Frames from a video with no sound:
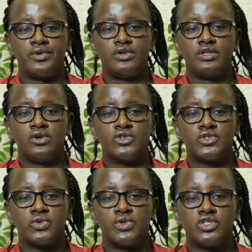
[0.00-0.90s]
role
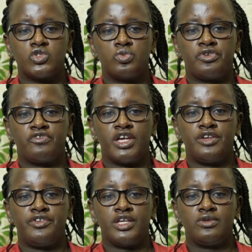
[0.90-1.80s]
also is to
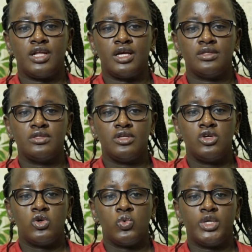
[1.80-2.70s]
provide regular,
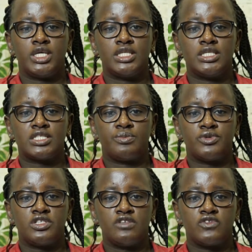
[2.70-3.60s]
weekly
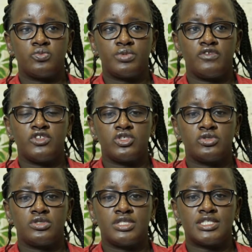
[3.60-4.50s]
supportive
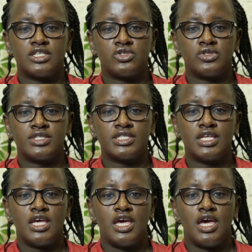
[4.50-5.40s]
supervision sessions
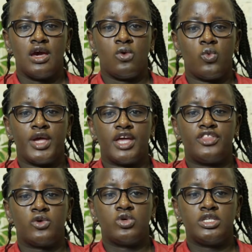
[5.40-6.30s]
where
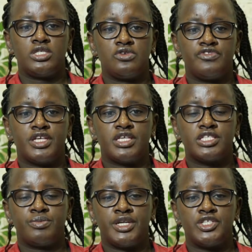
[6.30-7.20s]
the quality of the
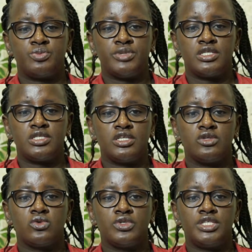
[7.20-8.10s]
case management,
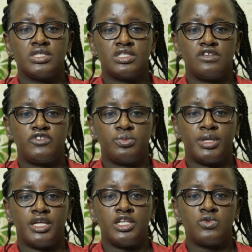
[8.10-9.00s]
including safety
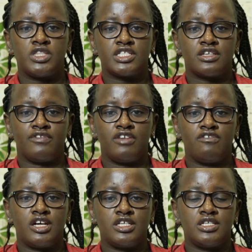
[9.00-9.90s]
planning with the
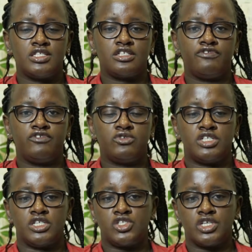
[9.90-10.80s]
survivor, is reviewed
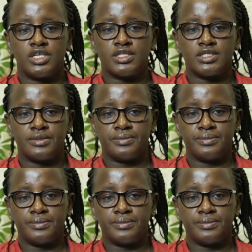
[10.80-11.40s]
and checked.